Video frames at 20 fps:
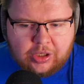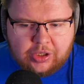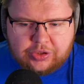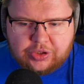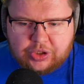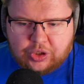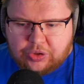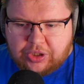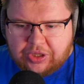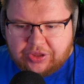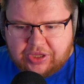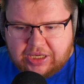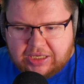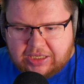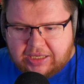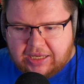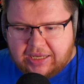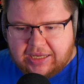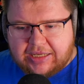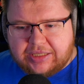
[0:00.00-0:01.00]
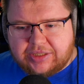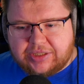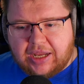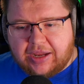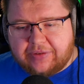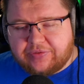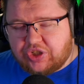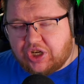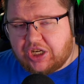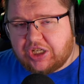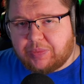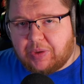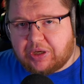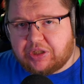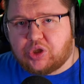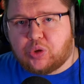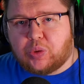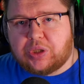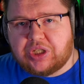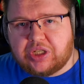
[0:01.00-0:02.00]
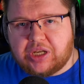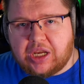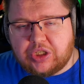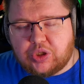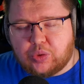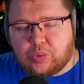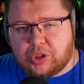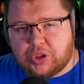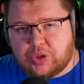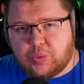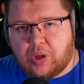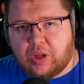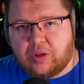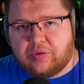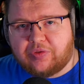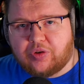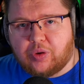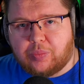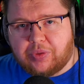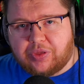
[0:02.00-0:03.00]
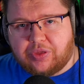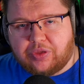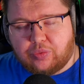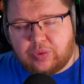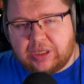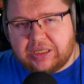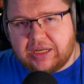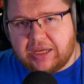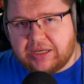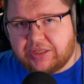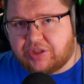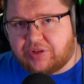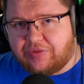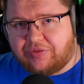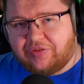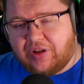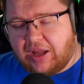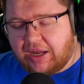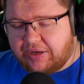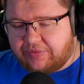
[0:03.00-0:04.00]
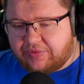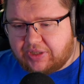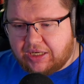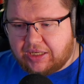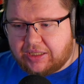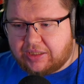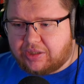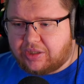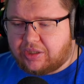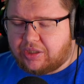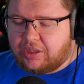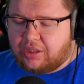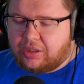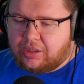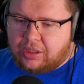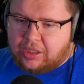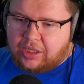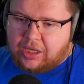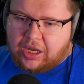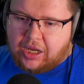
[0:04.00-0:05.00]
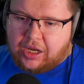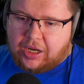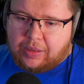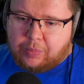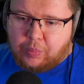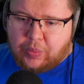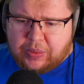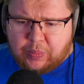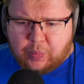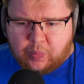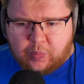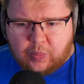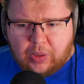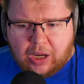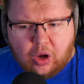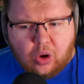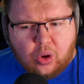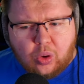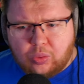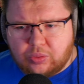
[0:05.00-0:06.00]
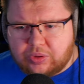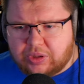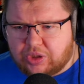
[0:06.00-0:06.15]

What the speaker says: The other thing is I've changed my Twitch schedule as well from 3 days to 5 days. A whole